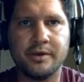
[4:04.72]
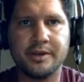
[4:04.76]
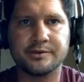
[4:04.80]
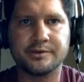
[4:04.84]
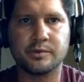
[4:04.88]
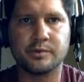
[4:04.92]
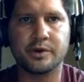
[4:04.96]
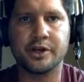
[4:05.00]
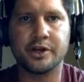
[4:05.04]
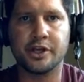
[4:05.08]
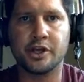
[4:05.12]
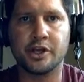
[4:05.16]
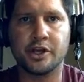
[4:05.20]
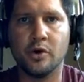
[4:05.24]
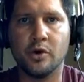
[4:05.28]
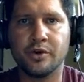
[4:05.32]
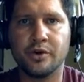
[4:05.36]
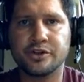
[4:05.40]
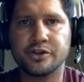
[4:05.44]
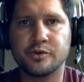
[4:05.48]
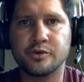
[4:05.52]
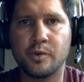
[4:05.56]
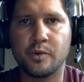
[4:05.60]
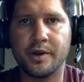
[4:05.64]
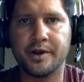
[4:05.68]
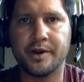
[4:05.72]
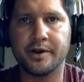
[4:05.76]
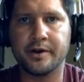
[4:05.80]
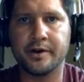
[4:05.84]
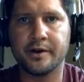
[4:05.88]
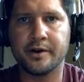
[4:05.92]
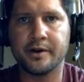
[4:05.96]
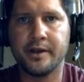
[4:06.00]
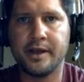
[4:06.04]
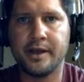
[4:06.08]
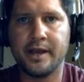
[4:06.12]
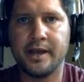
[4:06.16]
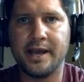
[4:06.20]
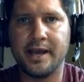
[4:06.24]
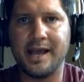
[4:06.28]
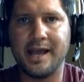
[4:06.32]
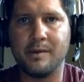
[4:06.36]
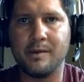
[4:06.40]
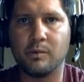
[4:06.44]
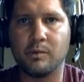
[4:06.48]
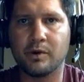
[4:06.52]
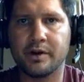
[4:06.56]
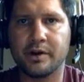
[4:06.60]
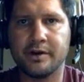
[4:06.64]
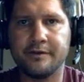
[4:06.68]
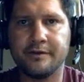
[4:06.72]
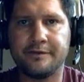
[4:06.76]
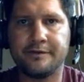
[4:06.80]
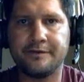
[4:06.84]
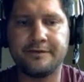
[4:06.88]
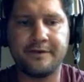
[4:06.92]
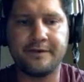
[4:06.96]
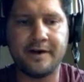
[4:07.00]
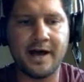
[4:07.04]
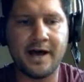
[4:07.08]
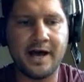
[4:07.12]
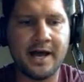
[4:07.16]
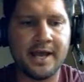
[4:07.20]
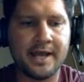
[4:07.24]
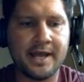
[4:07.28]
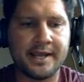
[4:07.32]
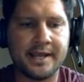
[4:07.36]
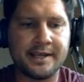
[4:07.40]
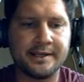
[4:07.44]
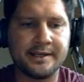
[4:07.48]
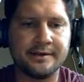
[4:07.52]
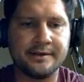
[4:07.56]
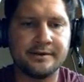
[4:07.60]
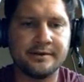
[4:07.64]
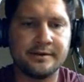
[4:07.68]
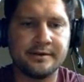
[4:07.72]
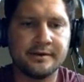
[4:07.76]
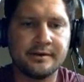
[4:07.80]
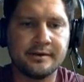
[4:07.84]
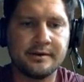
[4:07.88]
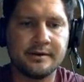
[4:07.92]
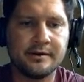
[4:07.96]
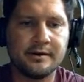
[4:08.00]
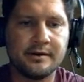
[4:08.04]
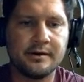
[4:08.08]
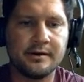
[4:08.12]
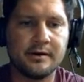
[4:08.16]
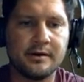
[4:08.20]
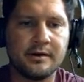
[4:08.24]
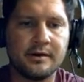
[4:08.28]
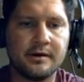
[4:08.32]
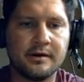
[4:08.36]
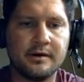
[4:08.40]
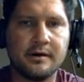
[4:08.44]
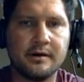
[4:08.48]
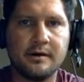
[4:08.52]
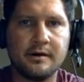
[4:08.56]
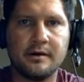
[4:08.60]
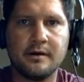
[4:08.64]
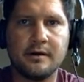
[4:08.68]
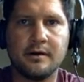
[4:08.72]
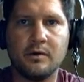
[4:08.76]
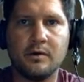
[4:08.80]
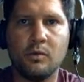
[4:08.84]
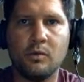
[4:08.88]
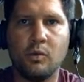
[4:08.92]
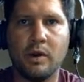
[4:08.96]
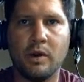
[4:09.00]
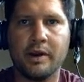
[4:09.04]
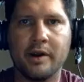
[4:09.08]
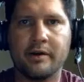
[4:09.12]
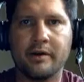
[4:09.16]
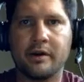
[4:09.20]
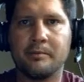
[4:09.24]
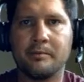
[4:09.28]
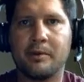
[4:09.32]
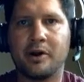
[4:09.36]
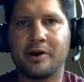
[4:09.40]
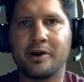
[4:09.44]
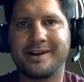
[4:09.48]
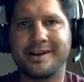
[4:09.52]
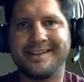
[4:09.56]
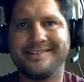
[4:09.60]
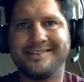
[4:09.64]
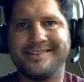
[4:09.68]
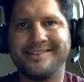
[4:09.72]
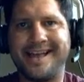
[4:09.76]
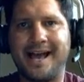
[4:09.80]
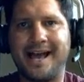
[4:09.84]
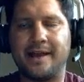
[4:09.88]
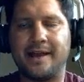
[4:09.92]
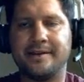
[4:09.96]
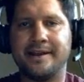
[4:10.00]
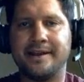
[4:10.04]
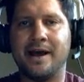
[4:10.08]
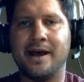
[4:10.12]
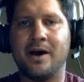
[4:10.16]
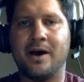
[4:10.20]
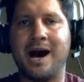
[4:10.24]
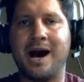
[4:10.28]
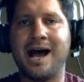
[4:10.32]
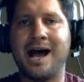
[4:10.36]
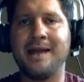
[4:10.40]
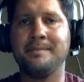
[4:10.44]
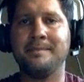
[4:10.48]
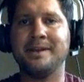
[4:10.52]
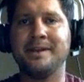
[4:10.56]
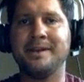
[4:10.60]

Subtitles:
is we're going to go to Twitter and we're going to find where our market's at. Now, I'm